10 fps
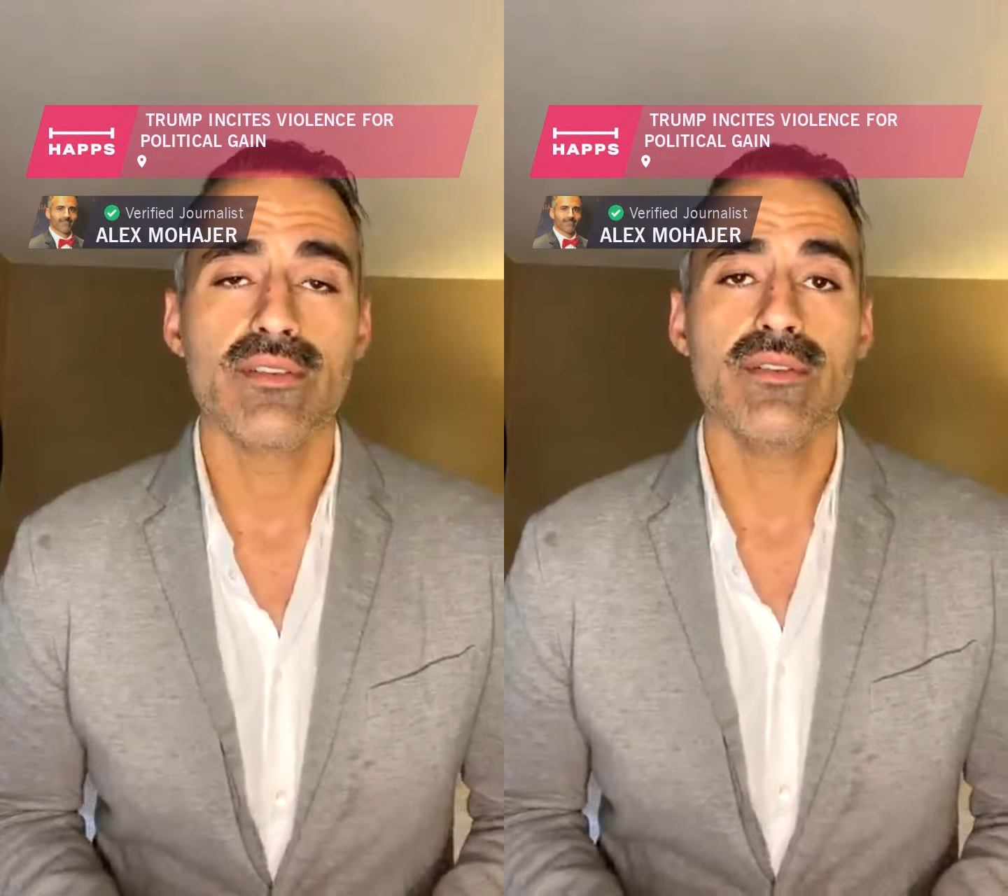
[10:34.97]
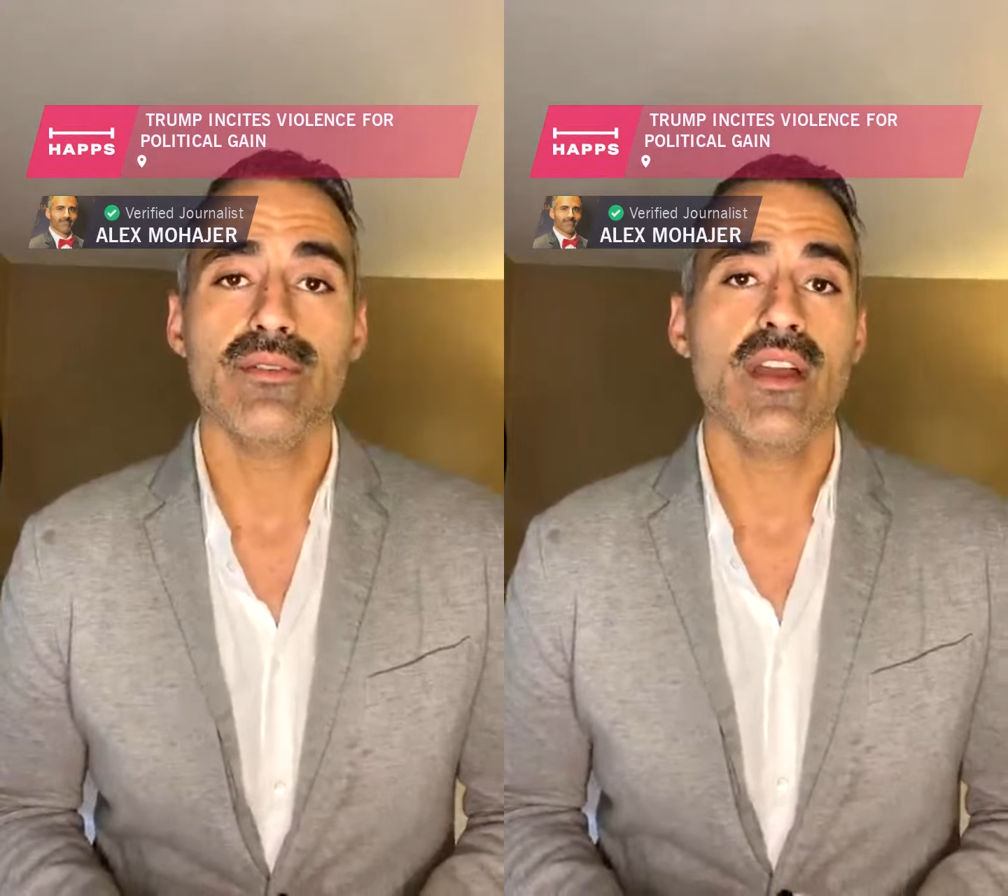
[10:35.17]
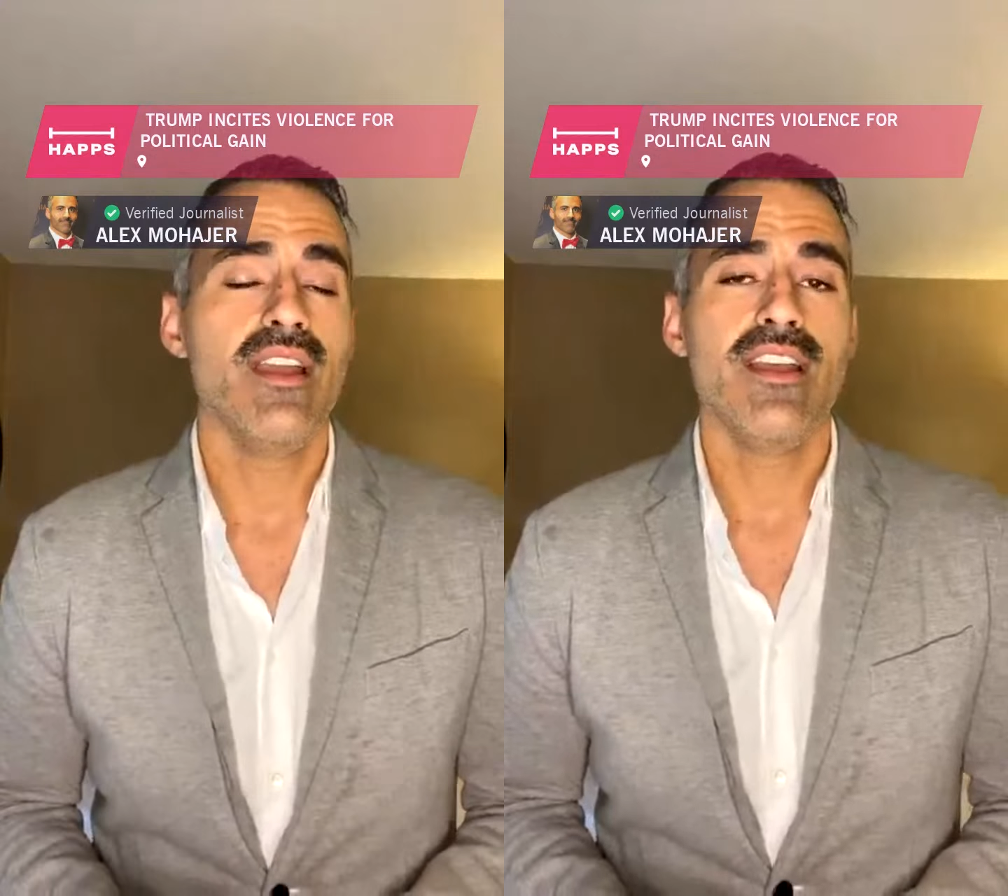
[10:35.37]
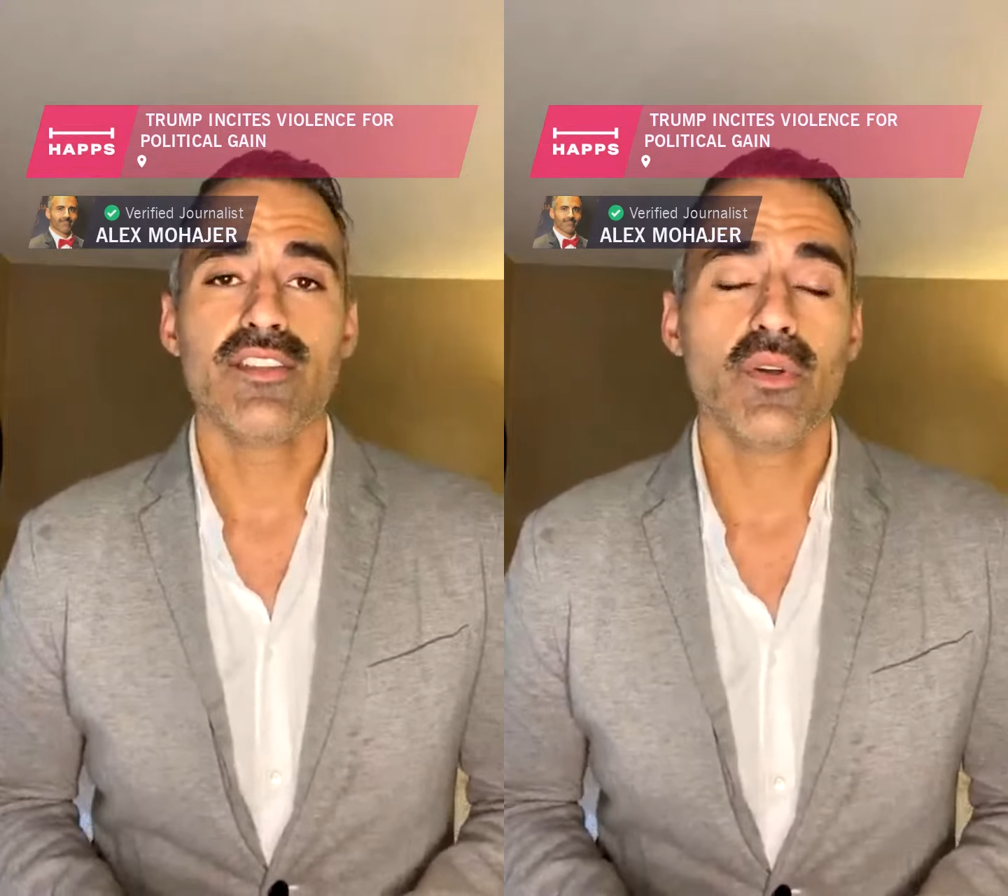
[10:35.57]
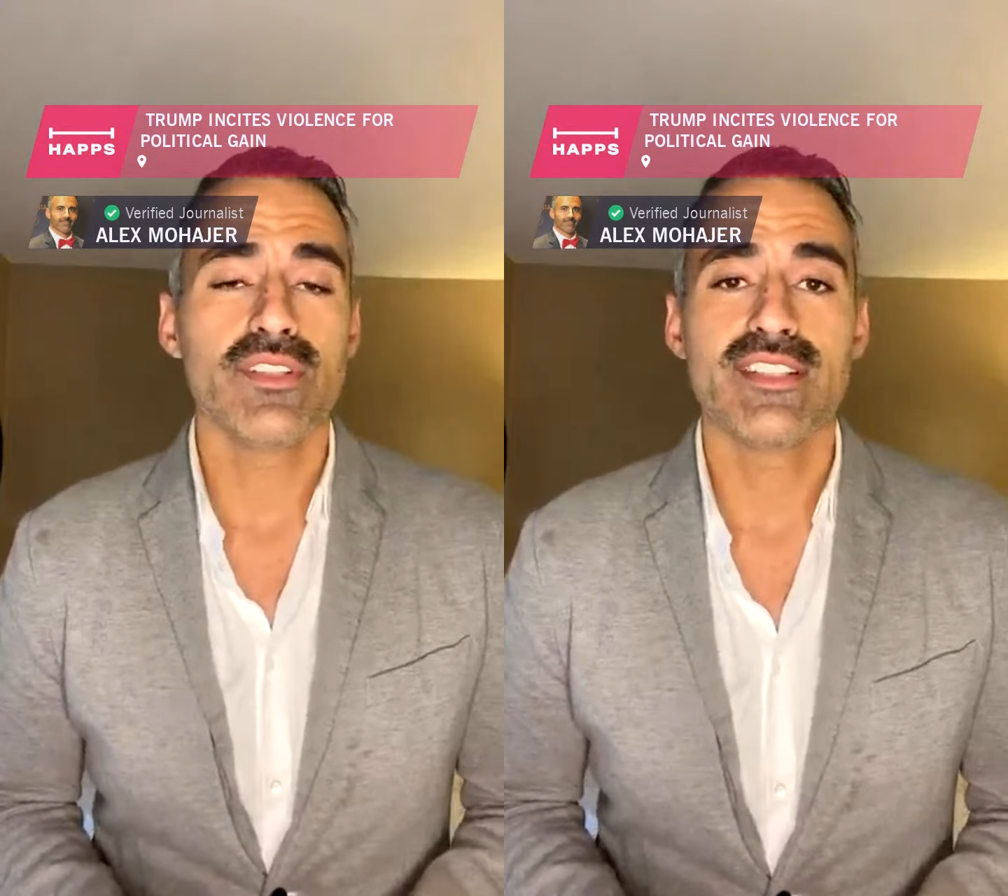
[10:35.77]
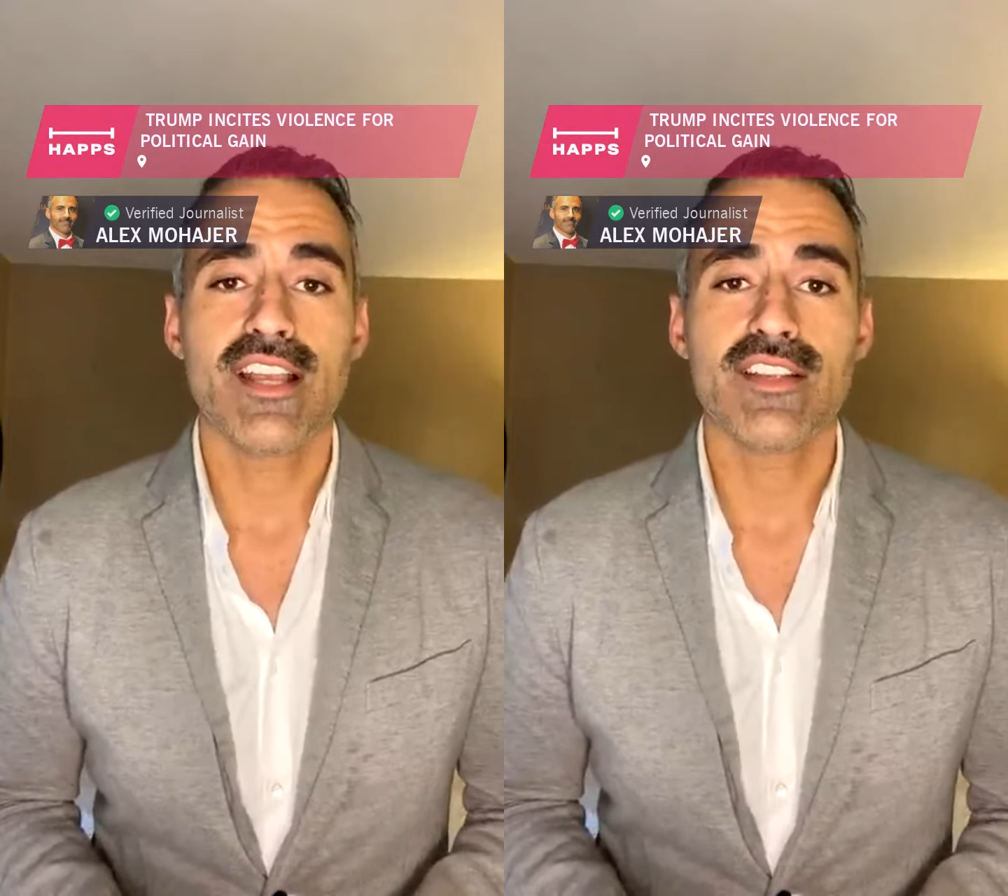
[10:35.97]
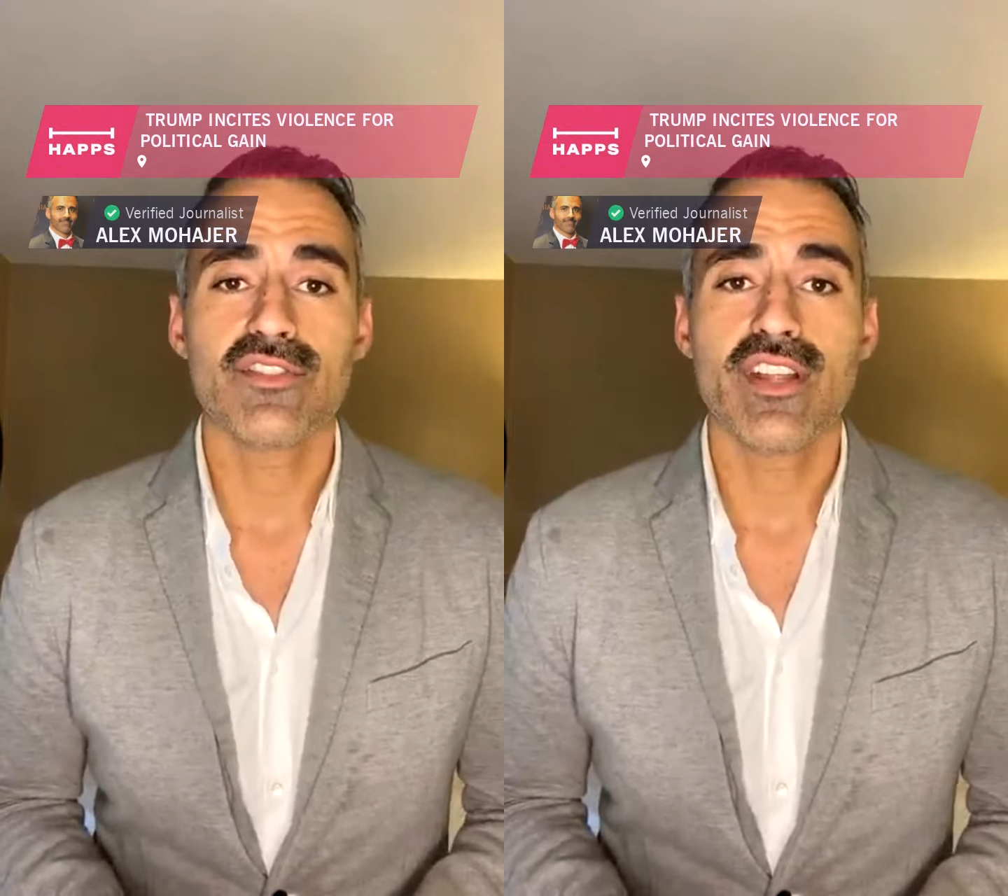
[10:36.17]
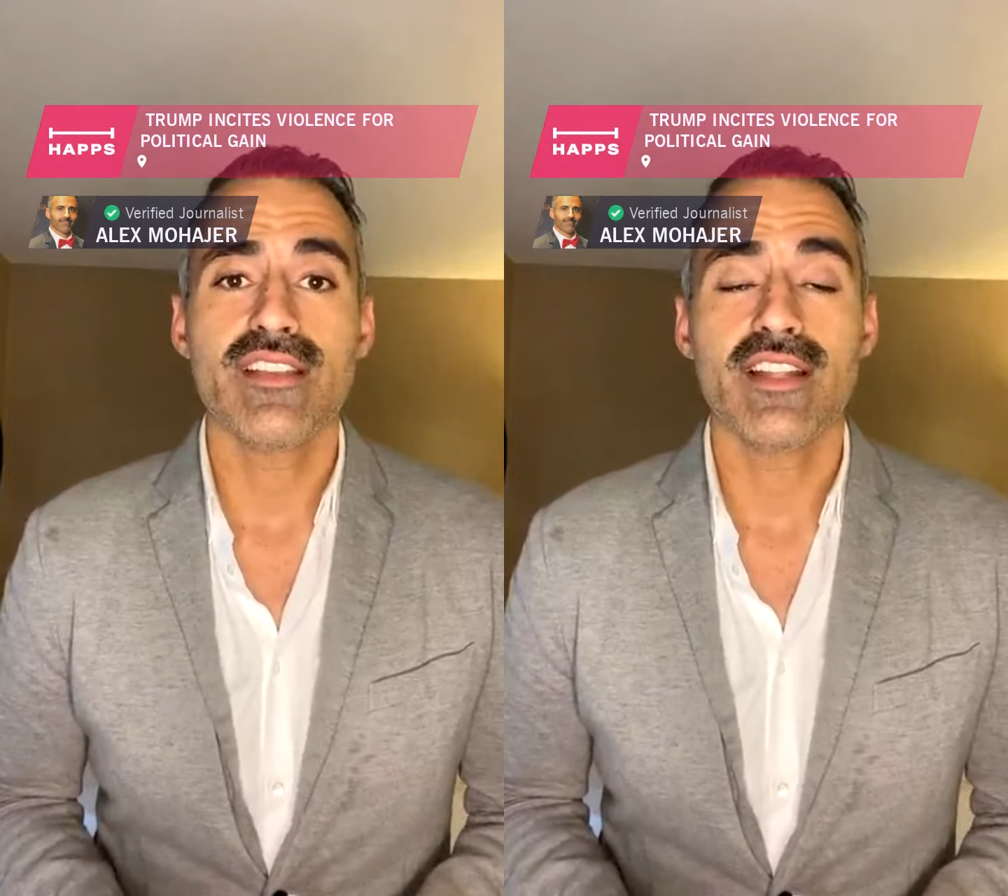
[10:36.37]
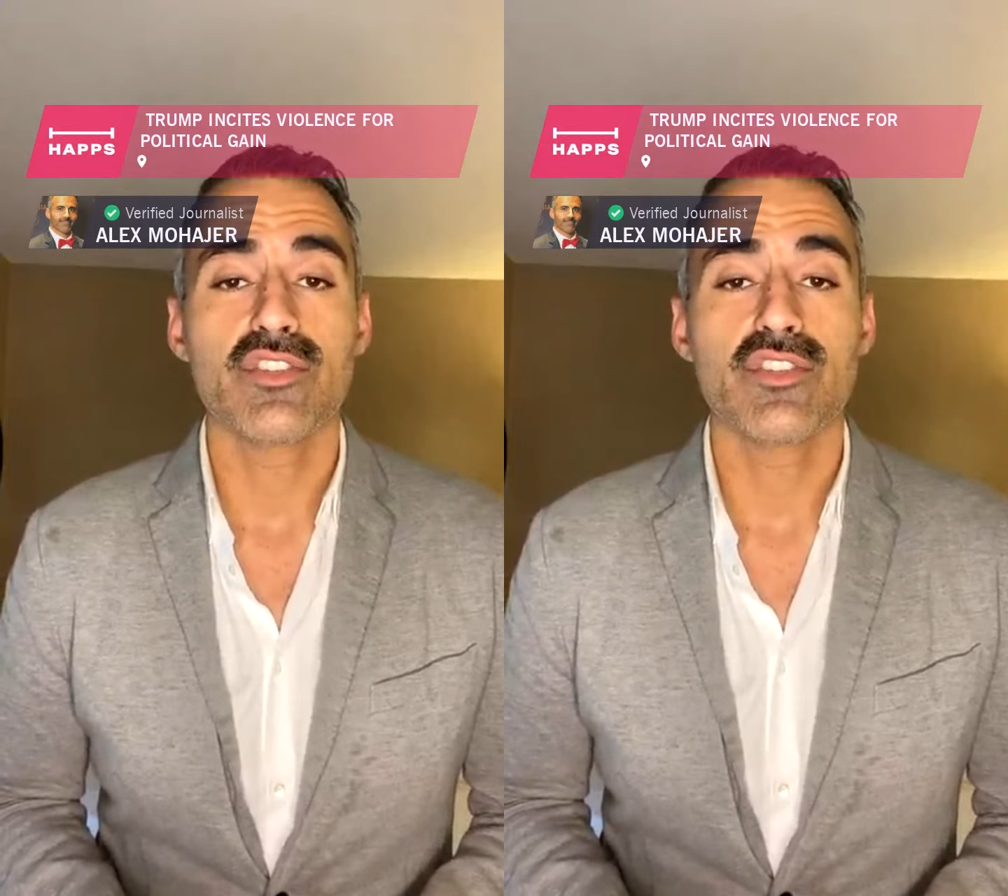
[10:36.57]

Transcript: who told us yesterday that